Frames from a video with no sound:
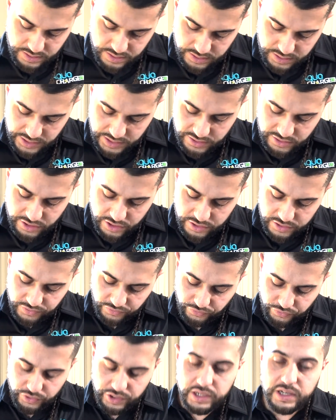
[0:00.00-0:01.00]
It turns
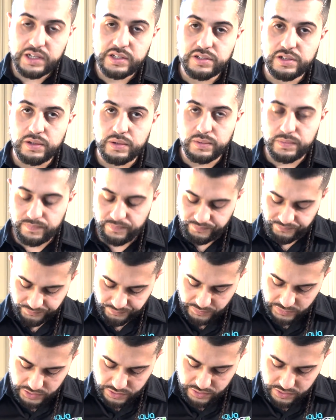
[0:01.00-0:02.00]
freely, so
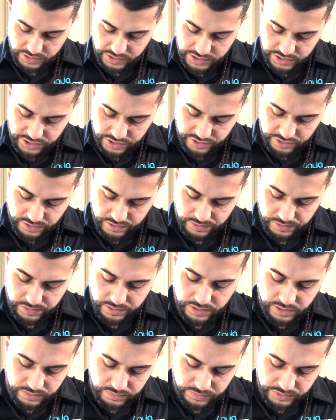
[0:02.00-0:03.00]
you can just screw
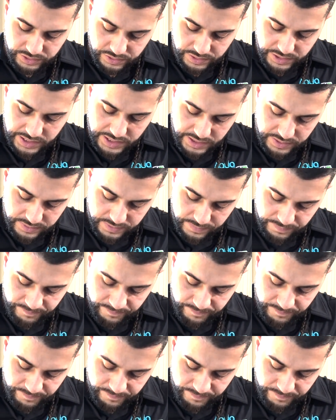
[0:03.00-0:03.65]
it on with your hand.